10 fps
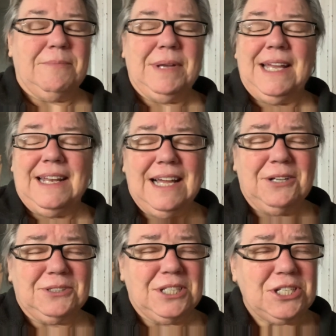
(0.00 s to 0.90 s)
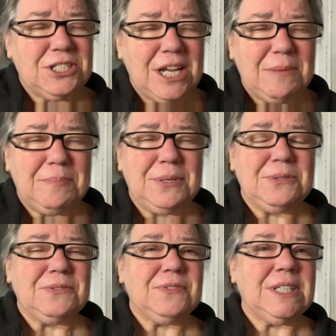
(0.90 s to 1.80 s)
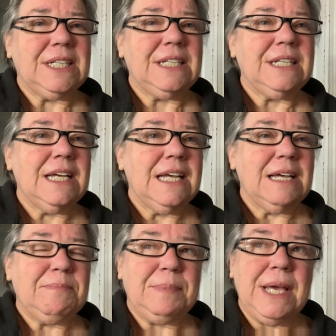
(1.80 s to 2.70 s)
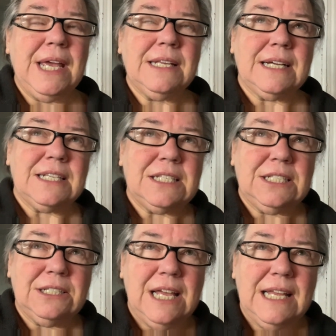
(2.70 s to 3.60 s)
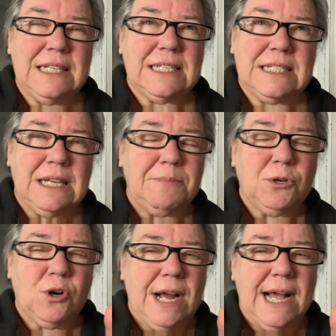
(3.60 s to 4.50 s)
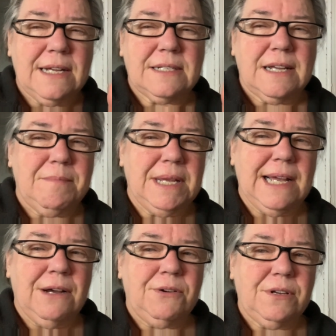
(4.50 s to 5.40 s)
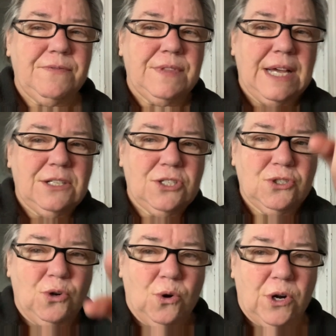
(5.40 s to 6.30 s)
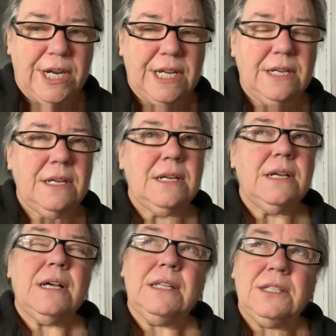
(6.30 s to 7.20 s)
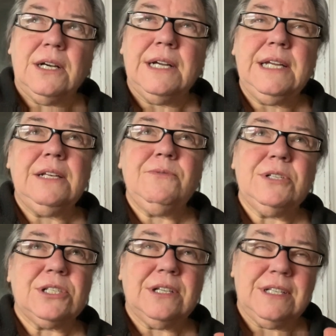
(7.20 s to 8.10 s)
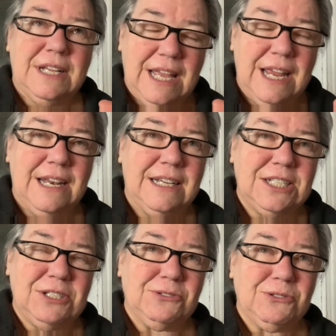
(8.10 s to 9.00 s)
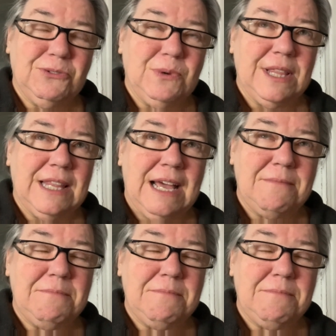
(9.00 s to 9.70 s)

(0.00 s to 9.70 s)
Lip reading: it held its shape beautifully, baked. I still had some cracks coming out of that scoring line, which again, I still don't know what that